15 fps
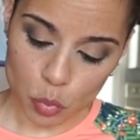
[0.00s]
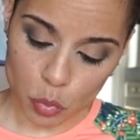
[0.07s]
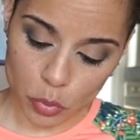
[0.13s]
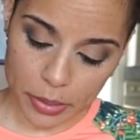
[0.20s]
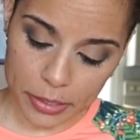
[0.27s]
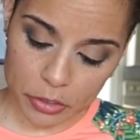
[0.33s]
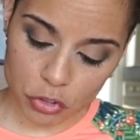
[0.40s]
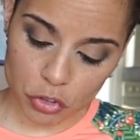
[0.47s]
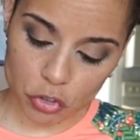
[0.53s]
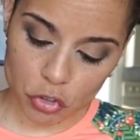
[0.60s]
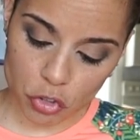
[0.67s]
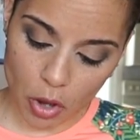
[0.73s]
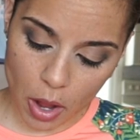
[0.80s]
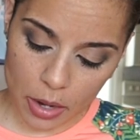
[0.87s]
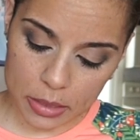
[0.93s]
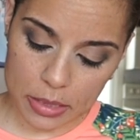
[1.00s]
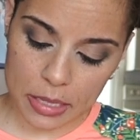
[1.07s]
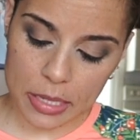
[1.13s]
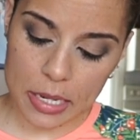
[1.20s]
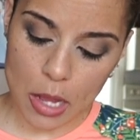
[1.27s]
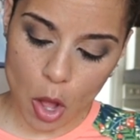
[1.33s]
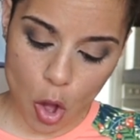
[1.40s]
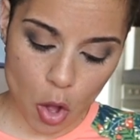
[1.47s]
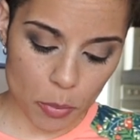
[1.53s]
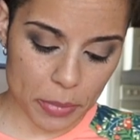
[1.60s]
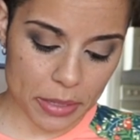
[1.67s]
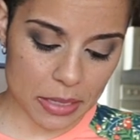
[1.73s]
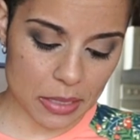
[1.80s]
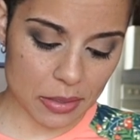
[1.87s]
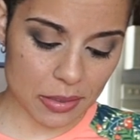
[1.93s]
Rich Chocolatey
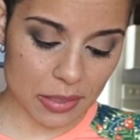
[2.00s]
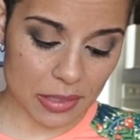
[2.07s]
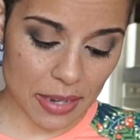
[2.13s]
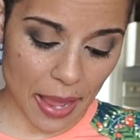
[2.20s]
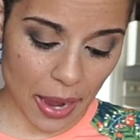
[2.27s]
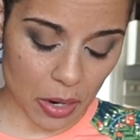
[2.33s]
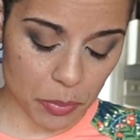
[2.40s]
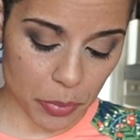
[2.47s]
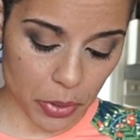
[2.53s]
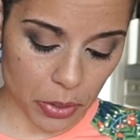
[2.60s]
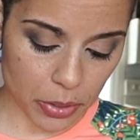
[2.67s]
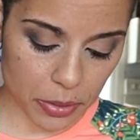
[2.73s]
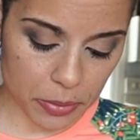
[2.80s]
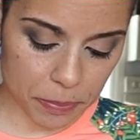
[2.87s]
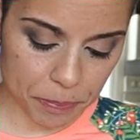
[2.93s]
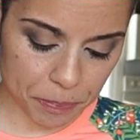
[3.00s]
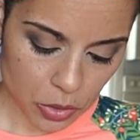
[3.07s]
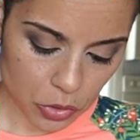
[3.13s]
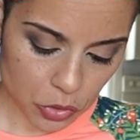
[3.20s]
Almond Snack Bar.